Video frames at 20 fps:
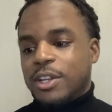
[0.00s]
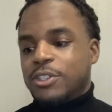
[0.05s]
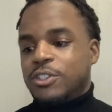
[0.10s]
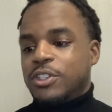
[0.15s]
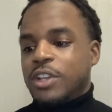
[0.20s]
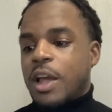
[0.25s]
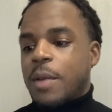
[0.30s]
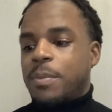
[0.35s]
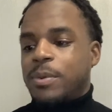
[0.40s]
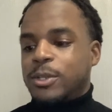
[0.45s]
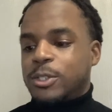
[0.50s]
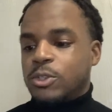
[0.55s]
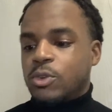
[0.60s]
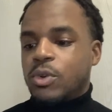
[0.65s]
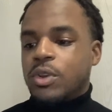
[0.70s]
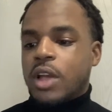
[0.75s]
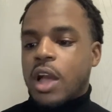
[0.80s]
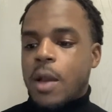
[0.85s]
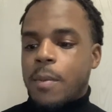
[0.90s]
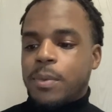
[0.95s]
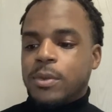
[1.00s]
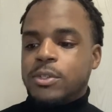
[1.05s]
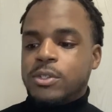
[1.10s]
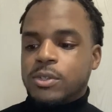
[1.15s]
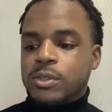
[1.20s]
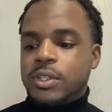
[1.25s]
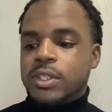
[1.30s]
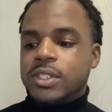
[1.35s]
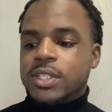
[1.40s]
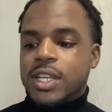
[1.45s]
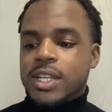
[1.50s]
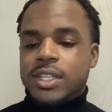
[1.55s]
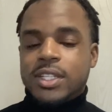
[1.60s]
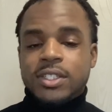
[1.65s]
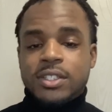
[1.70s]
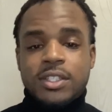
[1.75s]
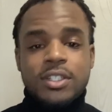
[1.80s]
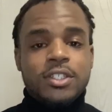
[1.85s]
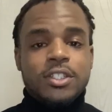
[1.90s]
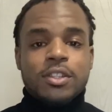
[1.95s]
you're not pursuing opportunities that
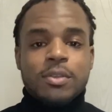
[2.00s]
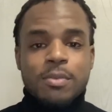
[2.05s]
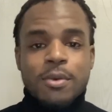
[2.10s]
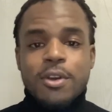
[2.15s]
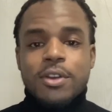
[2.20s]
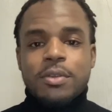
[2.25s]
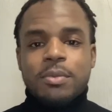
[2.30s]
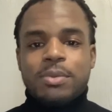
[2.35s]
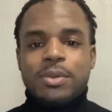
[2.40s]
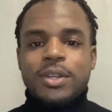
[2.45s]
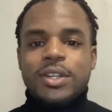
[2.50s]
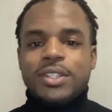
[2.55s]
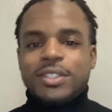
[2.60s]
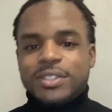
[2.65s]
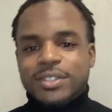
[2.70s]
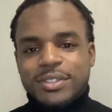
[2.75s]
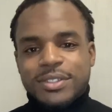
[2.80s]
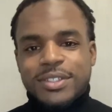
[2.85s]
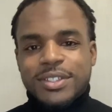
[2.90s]
exist in the marketplace."